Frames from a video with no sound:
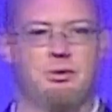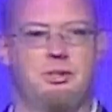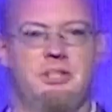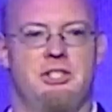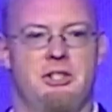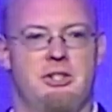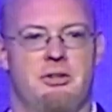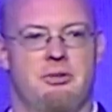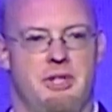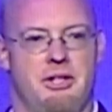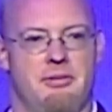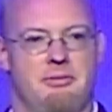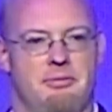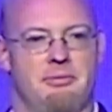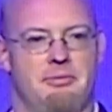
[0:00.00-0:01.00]
other up,
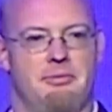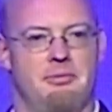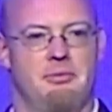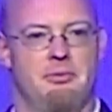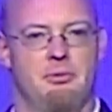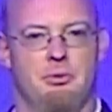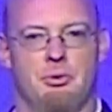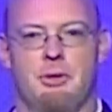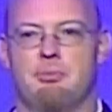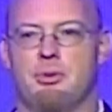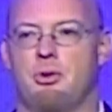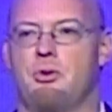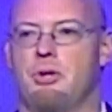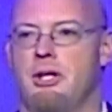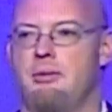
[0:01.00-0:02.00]

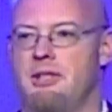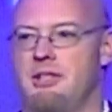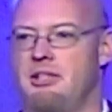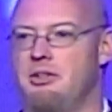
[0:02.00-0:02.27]
reprogramming